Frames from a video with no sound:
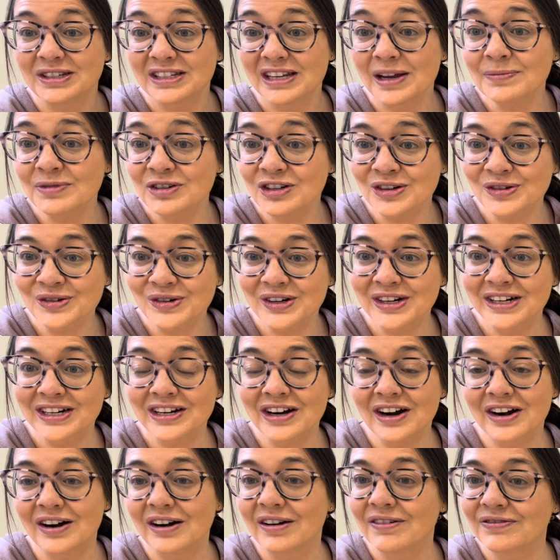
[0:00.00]
Some children
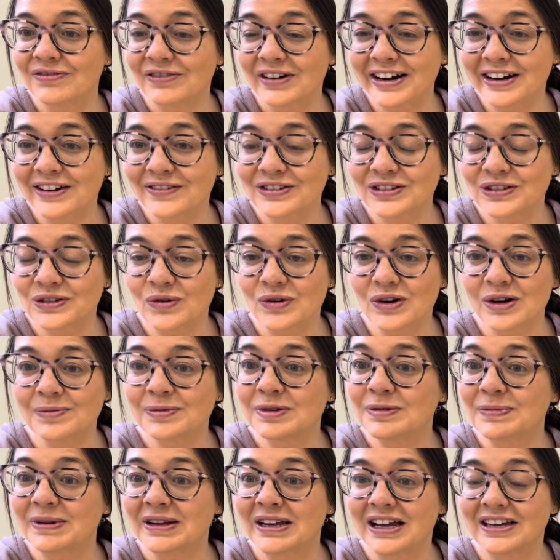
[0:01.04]
are afraid of
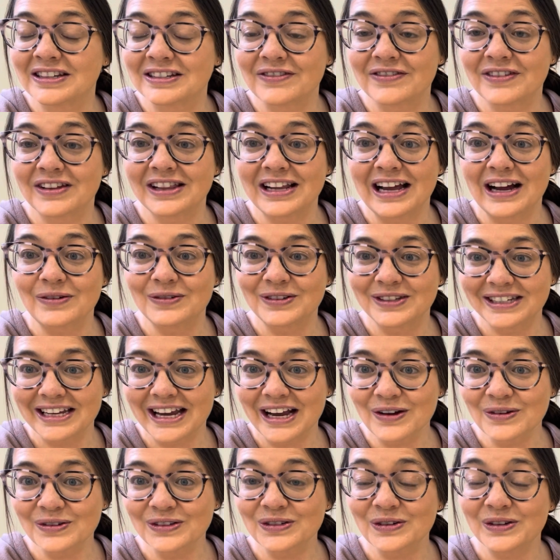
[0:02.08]
storms because of the loud
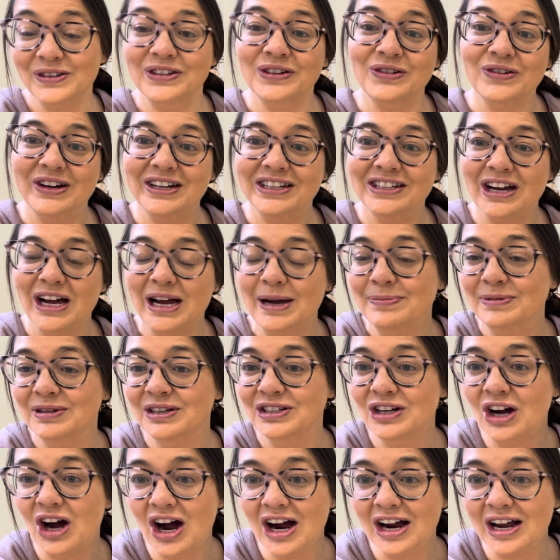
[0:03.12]
sound, so it's a great time to
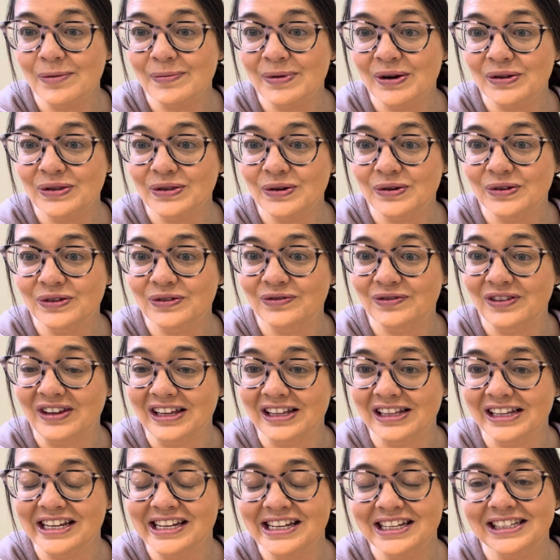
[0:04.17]
talk about those
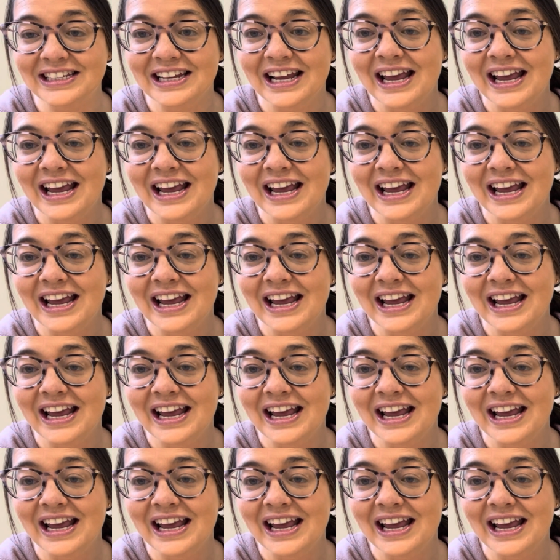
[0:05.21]
feelings